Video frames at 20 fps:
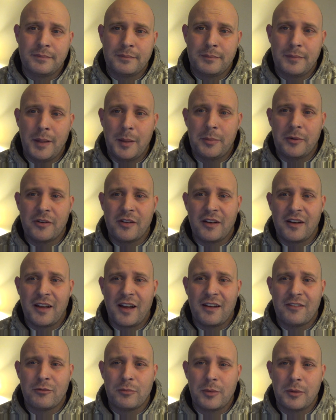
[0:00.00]
People can
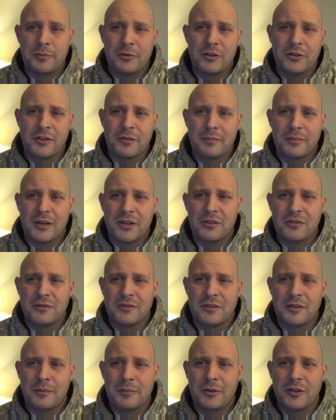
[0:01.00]
die from a broken
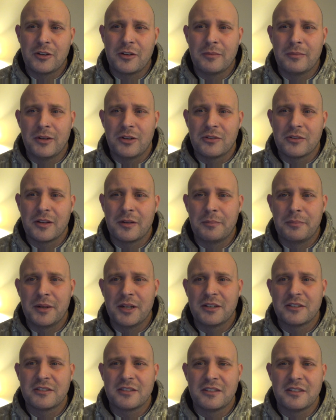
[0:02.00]
bone. A broken bone can
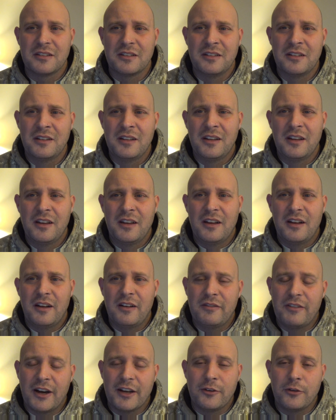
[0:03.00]
pierce a
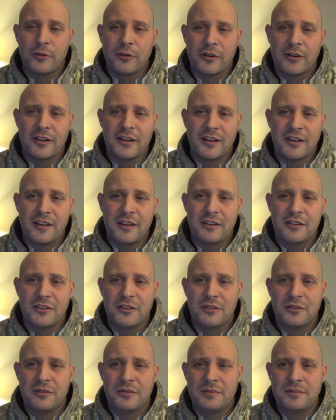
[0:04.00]
vital organ and kill
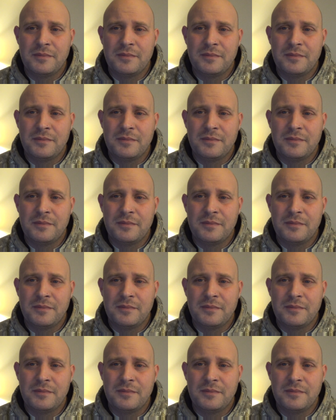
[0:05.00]
you.